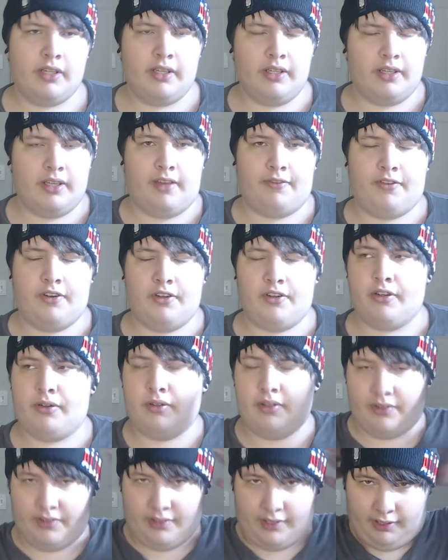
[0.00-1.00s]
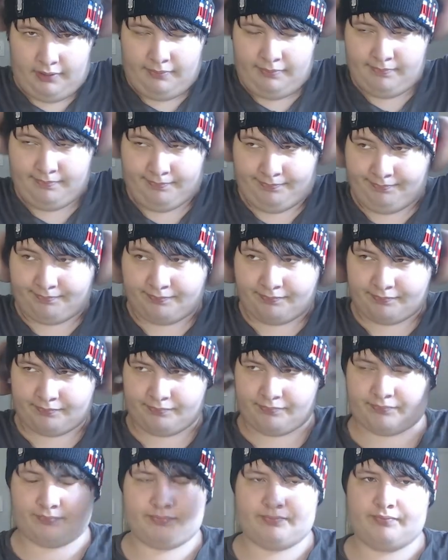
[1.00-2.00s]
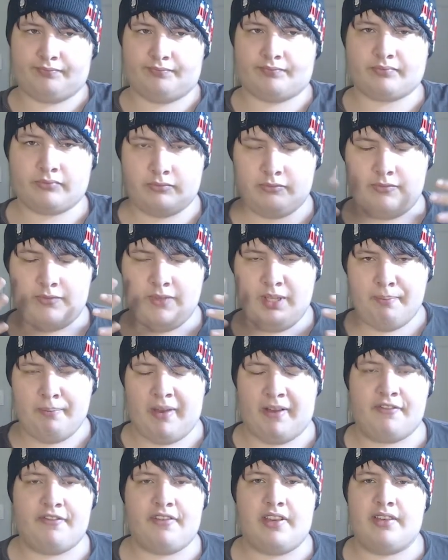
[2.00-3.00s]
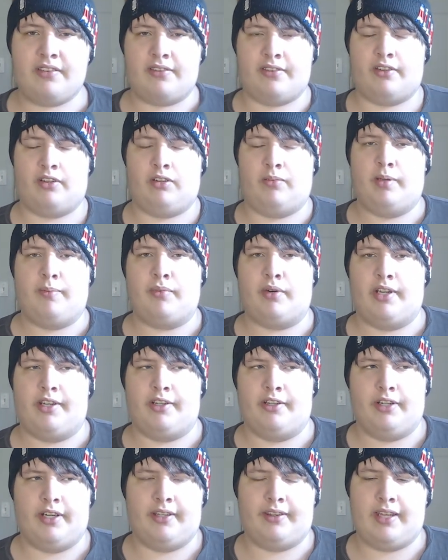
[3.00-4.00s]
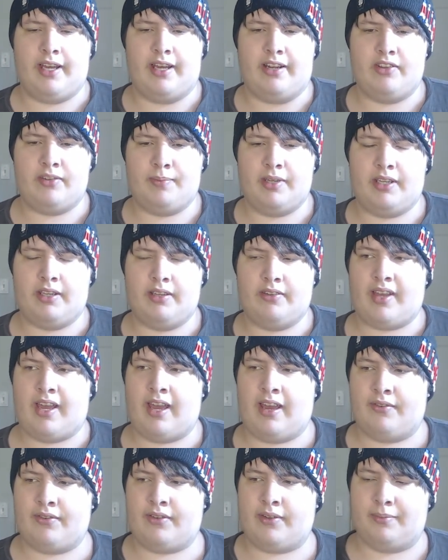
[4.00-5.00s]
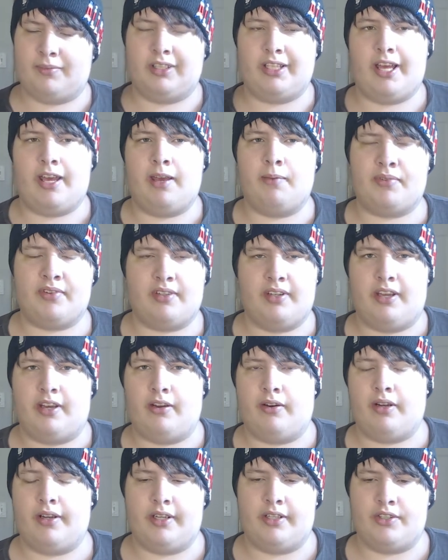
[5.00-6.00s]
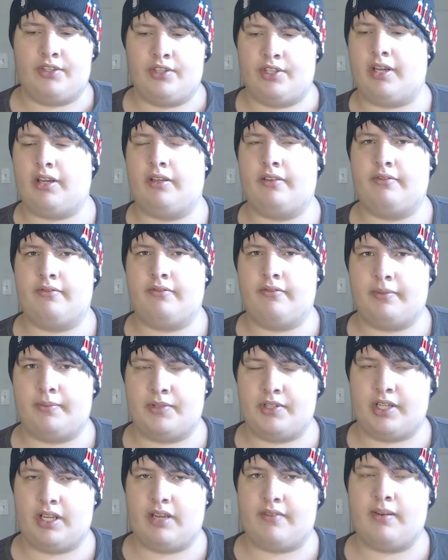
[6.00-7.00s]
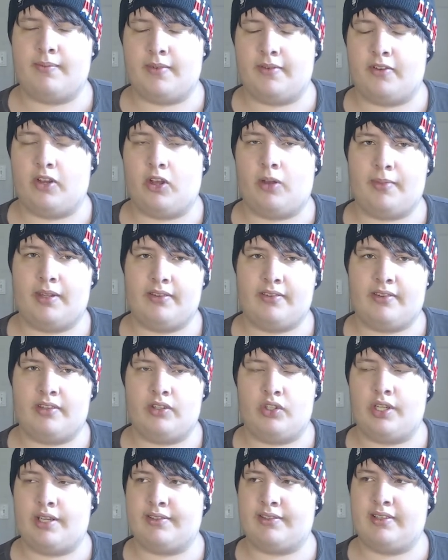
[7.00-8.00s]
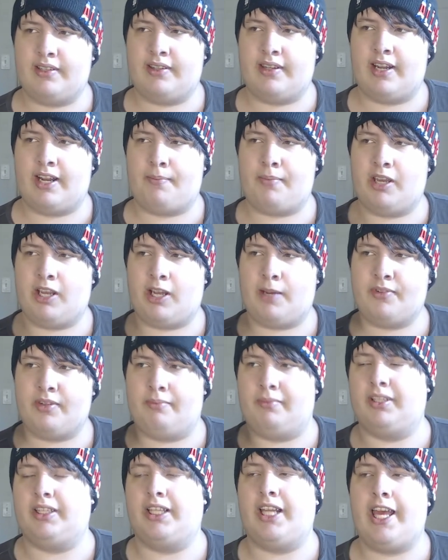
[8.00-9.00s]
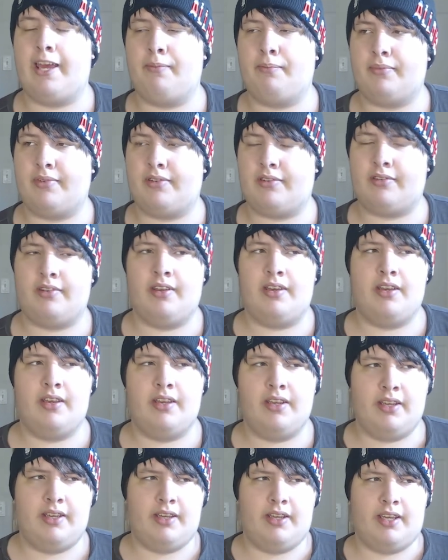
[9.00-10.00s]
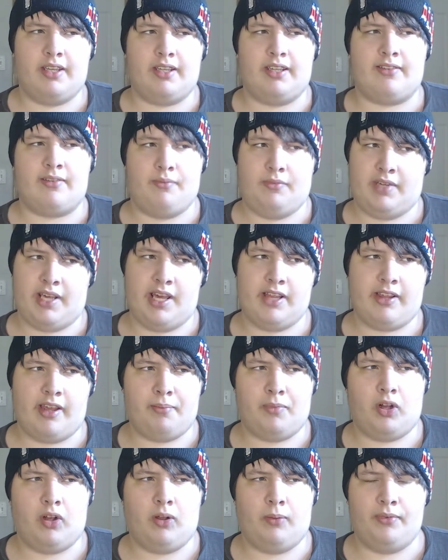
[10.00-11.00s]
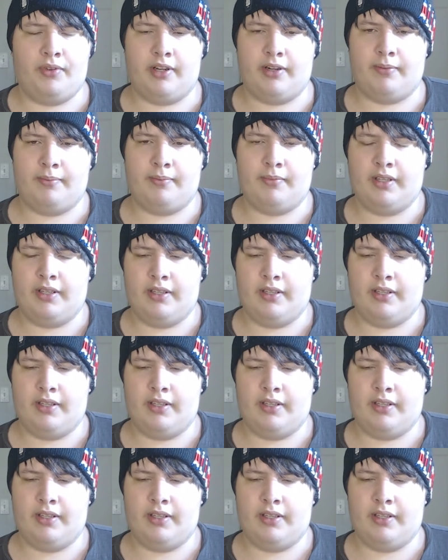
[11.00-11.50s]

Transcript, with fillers: If you're noticing, my face is a little bit brighter, and that is because I have some lamps now. Uh, John from JFM Development suggested that I pick up some lamps, get some daylight bulbs in them,